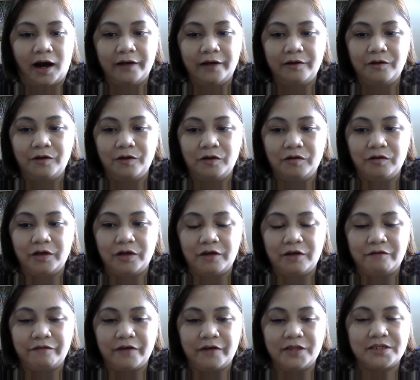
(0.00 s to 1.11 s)
I don't know
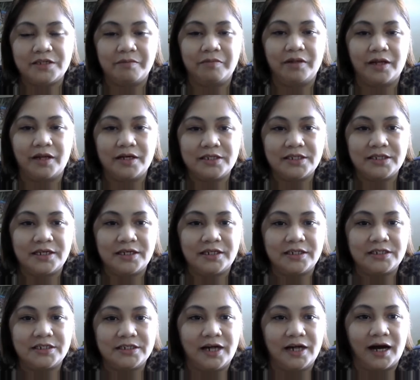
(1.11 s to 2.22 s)
if it's a blessing in
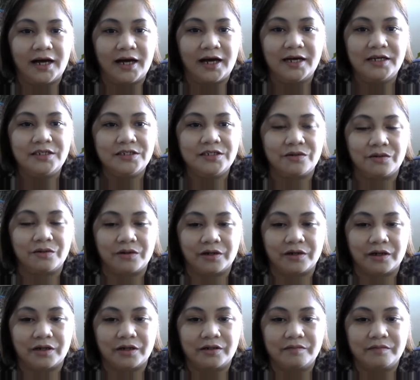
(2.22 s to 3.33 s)
disguise,
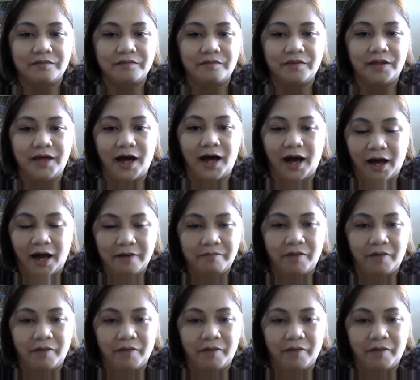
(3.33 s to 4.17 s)
or yeah,